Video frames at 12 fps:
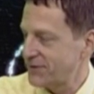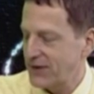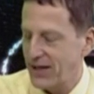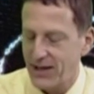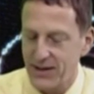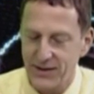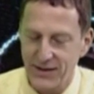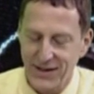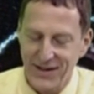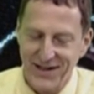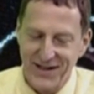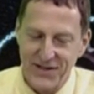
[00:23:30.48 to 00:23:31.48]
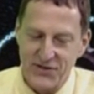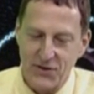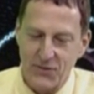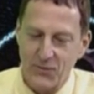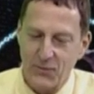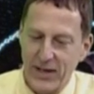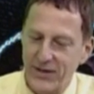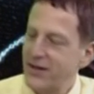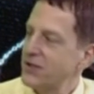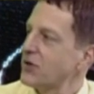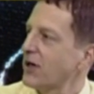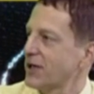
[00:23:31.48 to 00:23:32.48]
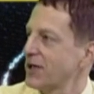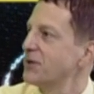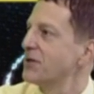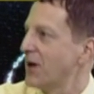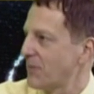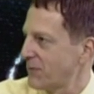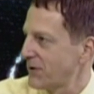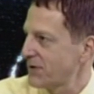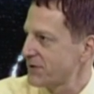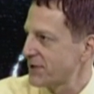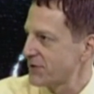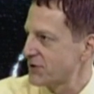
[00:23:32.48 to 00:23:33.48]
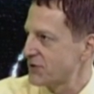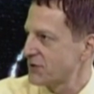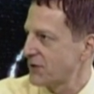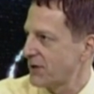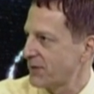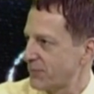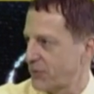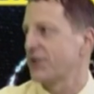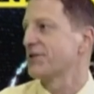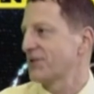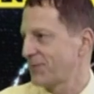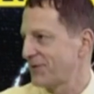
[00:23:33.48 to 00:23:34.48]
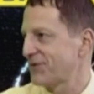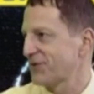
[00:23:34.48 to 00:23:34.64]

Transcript: And so rather than talking numbers, let's just talk principles or